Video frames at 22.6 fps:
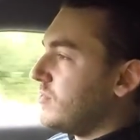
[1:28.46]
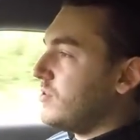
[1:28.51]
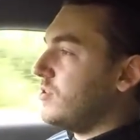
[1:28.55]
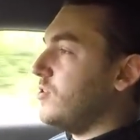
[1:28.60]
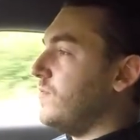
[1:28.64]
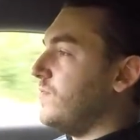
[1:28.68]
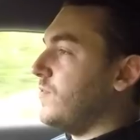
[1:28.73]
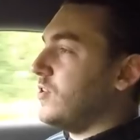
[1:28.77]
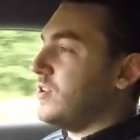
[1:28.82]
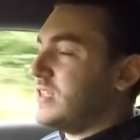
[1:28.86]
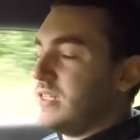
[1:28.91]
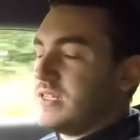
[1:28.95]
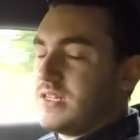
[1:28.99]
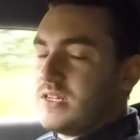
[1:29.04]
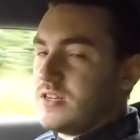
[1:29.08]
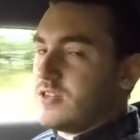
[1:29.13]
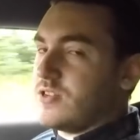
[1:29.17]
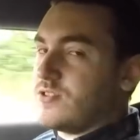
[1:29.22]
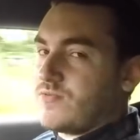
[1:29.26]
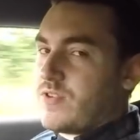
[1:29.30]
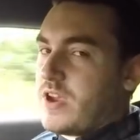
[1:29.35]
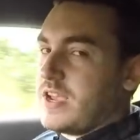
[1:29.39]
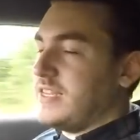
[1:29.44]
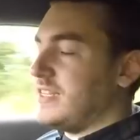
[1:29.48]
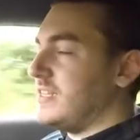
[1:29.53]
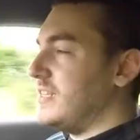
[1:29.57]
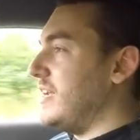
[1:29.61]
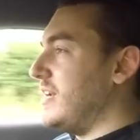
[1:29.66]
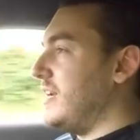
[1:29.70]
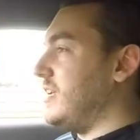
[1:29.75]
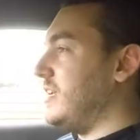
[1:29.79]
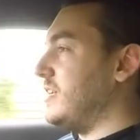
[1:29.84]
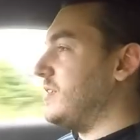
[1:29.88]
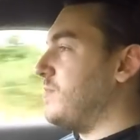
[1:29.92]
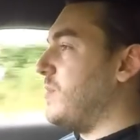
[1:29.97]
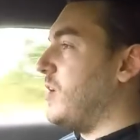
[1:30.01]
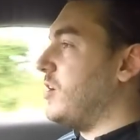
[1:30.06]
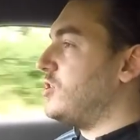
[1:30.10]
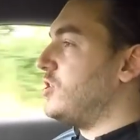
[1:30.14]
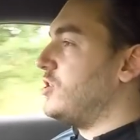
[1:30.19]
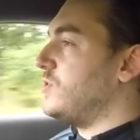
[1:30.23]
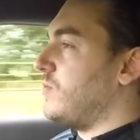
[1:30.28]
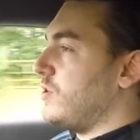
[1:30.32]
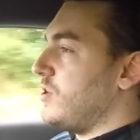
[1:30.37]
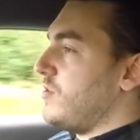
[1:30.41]
your voice isn't as raised nearly as
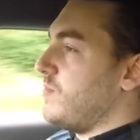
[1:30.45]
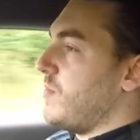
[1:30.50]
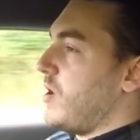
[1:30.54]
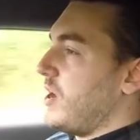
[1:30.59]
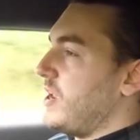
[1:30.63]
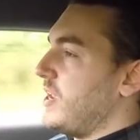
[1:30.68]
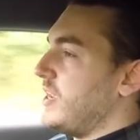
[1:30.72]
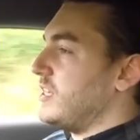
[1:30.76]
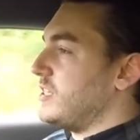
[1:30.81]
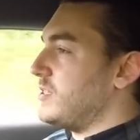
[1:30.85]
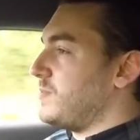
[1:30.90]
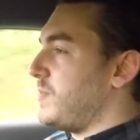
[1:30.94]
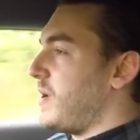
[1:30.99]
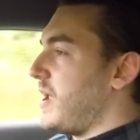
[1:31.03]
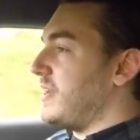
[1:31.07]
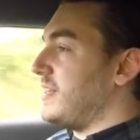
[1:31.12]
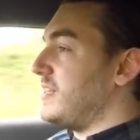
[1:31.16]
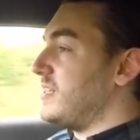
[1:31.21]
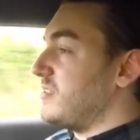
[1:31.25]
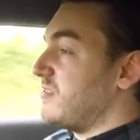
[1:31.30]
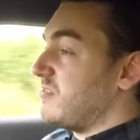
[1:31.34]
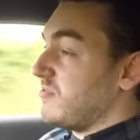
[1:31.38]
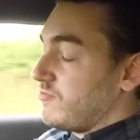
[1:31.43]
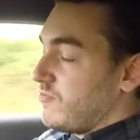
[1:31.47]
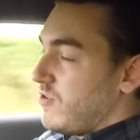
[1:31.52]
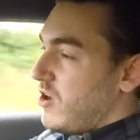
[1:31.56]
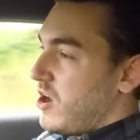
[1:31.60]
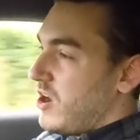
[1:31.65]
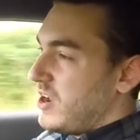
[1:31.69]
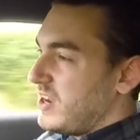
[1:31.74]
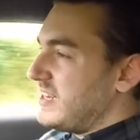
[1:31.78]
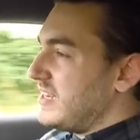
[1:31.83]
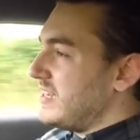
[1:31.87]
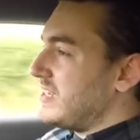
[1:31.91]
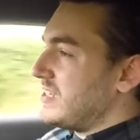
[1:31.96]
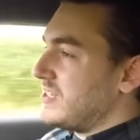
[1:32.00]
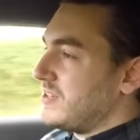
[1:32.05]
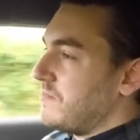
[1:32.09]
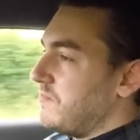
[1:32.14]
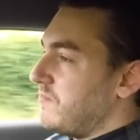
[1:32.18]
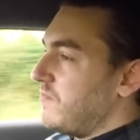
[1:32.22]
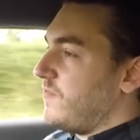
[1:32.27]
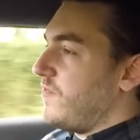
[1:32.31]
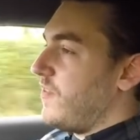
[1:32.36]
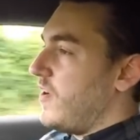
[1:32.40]
much as what you might expect. The ride is
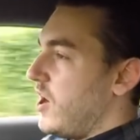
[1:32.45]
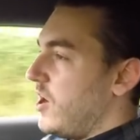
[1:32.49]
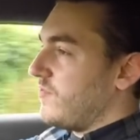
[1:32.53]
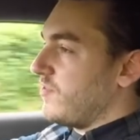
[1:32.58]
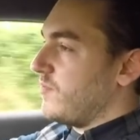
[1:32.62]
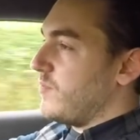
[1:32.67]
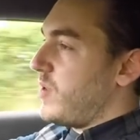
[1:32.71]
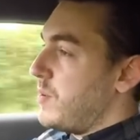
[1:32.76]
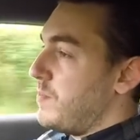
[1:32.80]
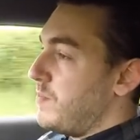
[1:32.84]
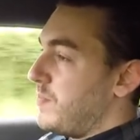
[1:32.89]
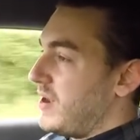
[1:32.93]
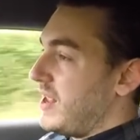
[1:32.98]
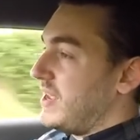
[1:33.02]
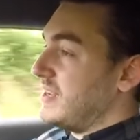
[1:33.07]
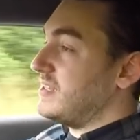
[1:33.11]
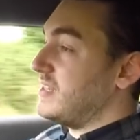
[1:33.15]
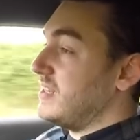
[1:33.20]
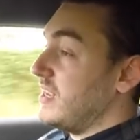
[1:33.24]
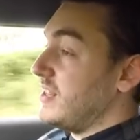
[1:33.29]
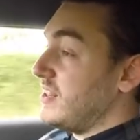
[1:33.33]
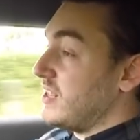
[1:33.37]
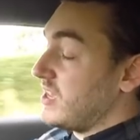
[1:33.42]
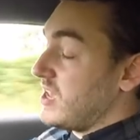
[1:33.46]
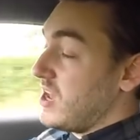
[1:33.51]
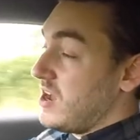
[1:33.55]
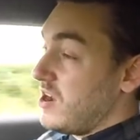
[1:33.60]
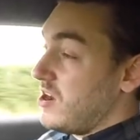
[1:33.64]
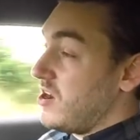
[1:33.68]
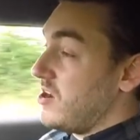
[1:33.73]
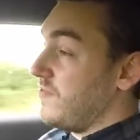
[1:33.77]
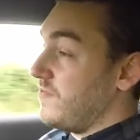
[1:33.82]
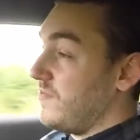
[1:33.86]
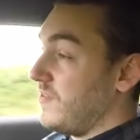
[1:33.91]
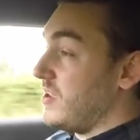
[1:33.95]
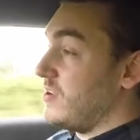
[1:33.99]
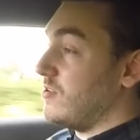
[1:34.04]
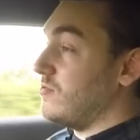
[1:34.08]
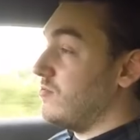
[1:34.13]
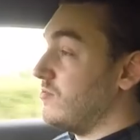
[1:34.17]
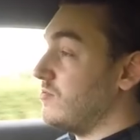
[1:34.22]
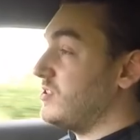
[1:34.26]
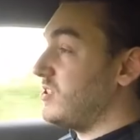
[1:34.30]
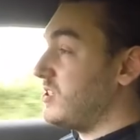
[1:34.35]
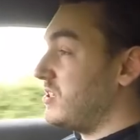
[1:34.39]
far from unpleasant, and the car
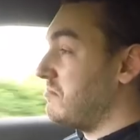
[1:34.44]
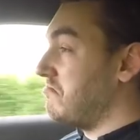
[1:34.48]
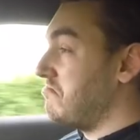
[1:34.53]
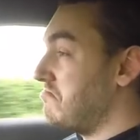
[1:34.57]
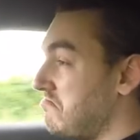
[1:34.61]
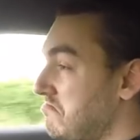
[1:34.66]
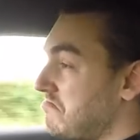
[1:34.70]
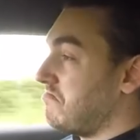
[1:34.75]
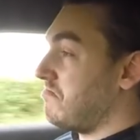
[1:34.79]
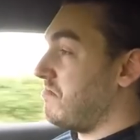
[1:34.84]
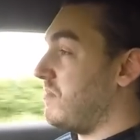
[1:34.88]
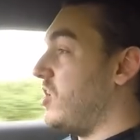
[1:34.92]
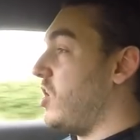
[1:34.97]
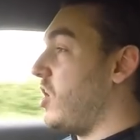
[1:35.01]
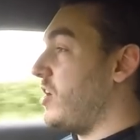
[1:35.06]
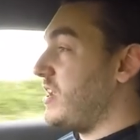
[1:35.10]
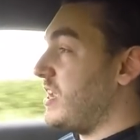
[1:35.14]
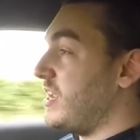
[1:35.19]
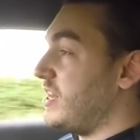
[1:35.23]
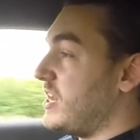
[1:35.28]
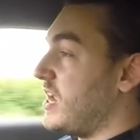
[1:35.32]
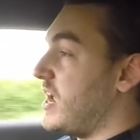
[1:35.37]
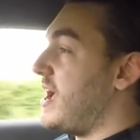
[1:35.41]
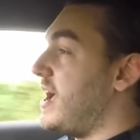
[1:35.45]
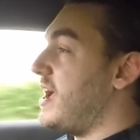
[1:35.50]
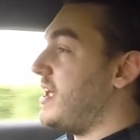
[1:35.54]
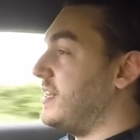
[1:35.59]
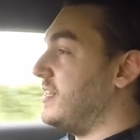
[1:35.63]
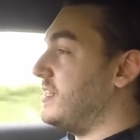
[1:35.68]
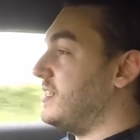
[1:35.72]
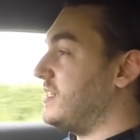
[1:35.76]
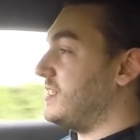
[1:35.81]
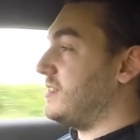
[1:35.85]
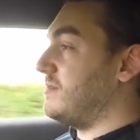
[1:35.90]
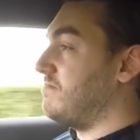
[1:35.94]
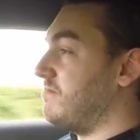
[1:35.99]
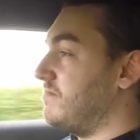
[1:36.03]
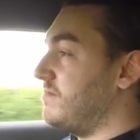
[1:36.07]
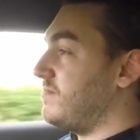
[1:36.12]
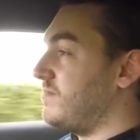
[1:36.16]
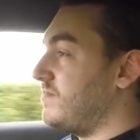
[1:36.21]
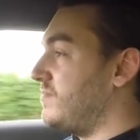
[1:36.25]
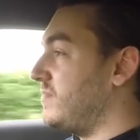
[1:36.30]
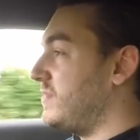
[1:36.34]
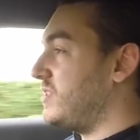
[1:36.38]
feels light in your hands.
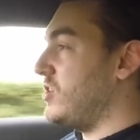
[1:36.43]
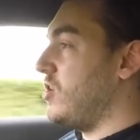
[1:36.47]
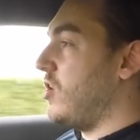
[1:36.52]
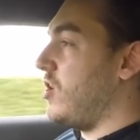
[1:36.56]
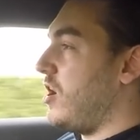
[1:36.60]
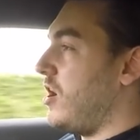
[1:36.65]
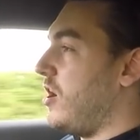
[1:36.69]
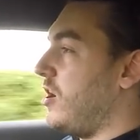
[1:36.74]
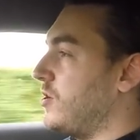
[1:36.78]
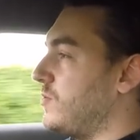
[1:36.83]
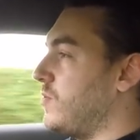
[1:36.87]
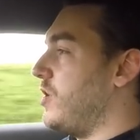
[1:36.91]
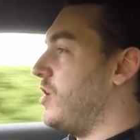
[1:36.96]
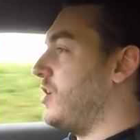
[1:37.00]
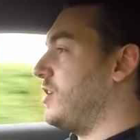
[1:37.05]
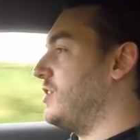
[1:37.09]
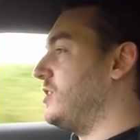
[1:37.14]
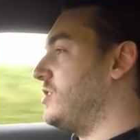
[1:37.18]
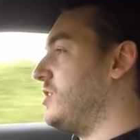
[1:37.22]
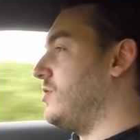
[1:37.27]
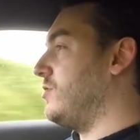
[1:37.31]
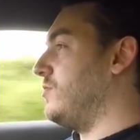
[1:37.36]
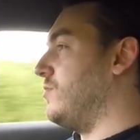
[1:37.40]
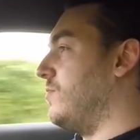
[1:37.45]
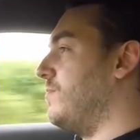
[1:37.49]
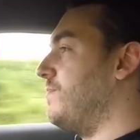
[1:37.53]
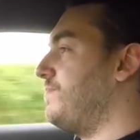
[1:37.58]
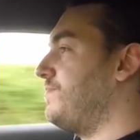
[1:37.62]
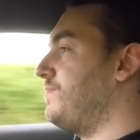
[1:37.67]
It's not hard work at all.